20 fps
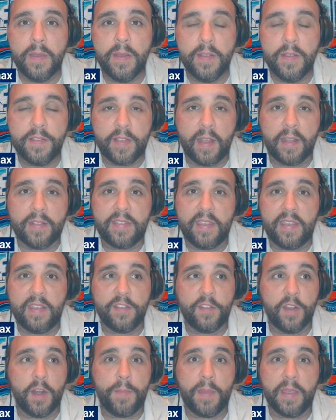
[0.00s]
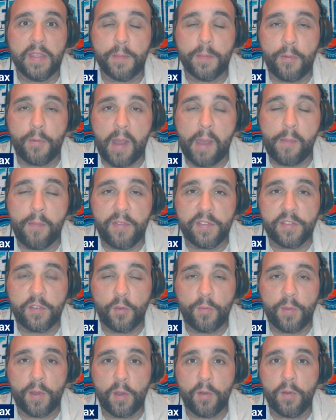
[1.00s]
Santi is going to be in the prime of his
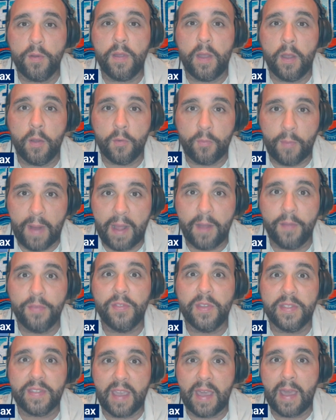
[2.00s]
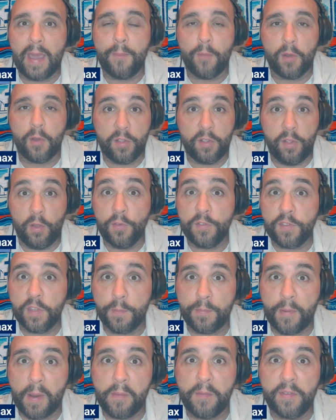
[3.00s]
career around the time, or close to the
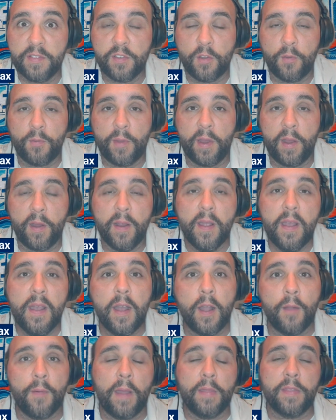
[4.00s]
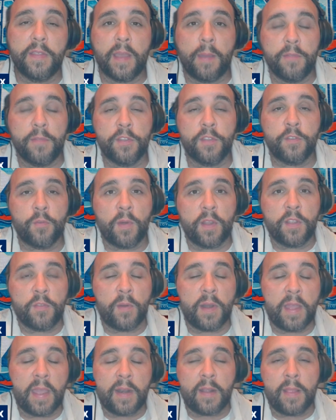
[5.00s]
prime of his career, around the time of the
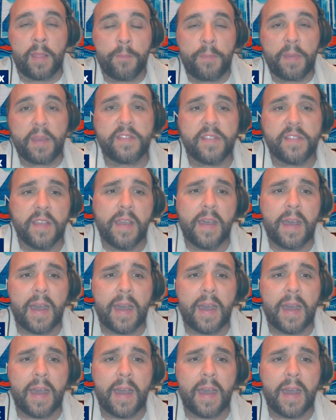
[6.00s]
2028 Olympics.